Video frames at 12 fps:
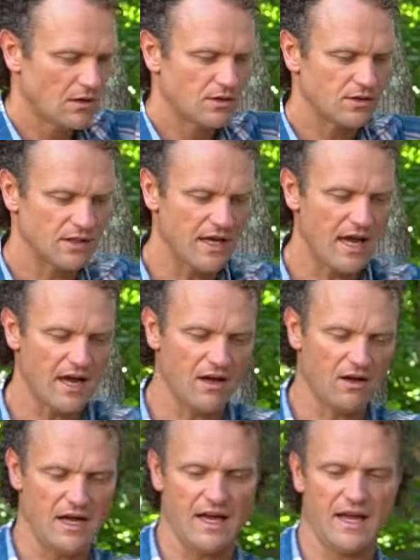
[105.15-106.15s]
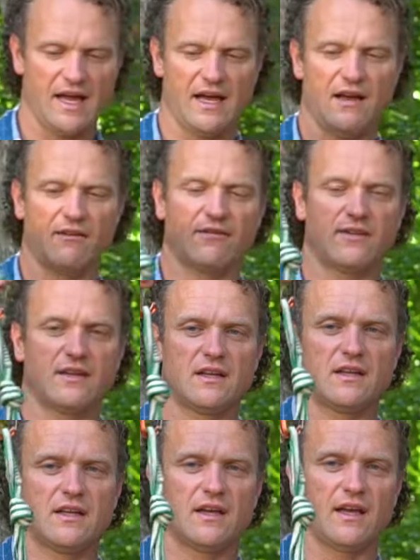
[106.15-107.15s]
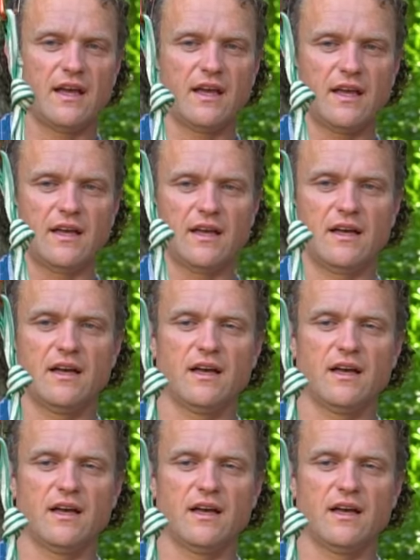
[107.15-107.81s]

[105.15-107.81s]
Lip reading: so now I have a